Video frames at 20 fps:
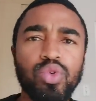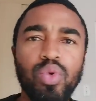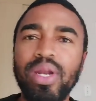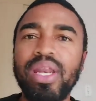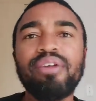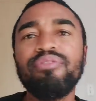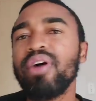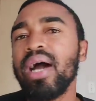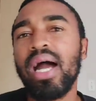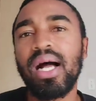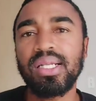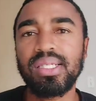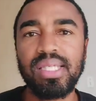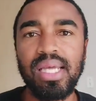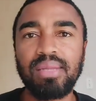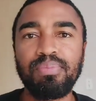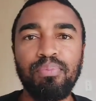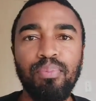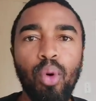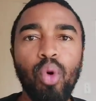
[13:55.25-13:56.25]
whatever else
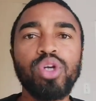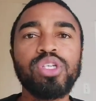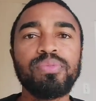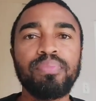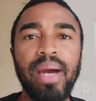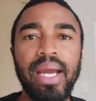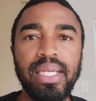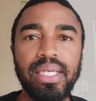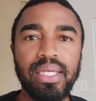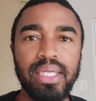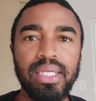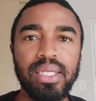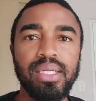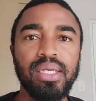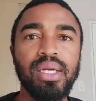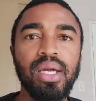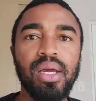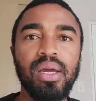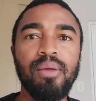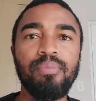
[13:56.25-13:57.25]
that boys might
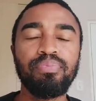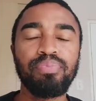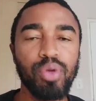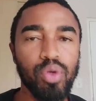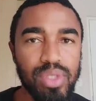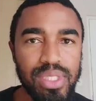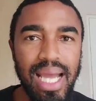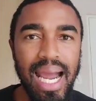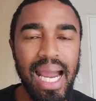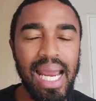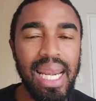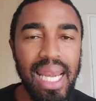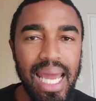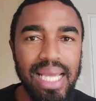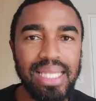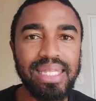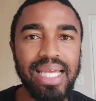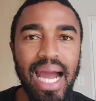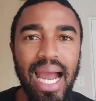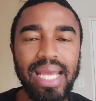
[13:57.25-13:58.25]
need. Because I
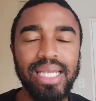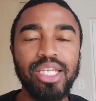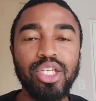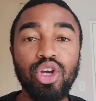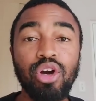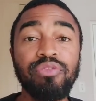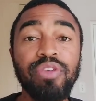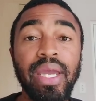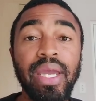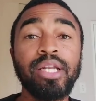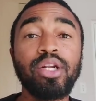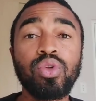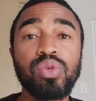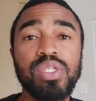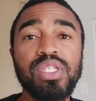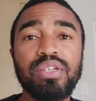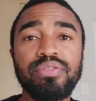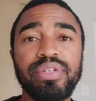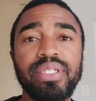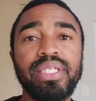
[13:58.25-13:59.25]
like the idea of
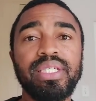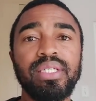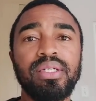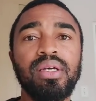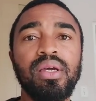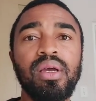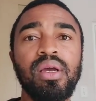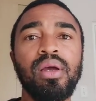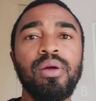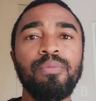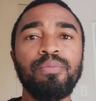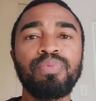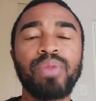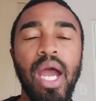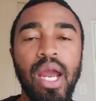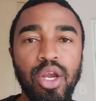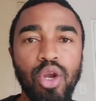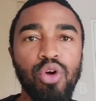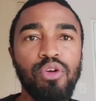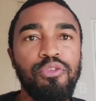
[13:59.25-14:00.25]
inclusivity.
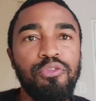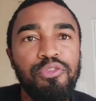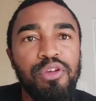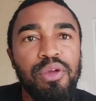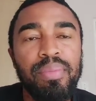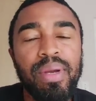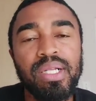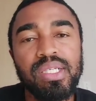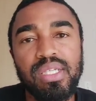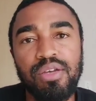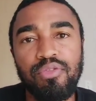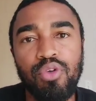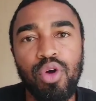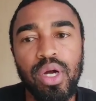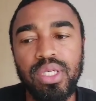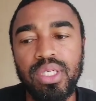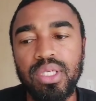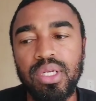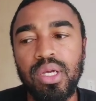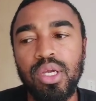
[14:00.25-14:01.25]
I know females have
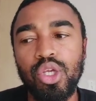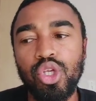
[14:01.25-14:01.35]
got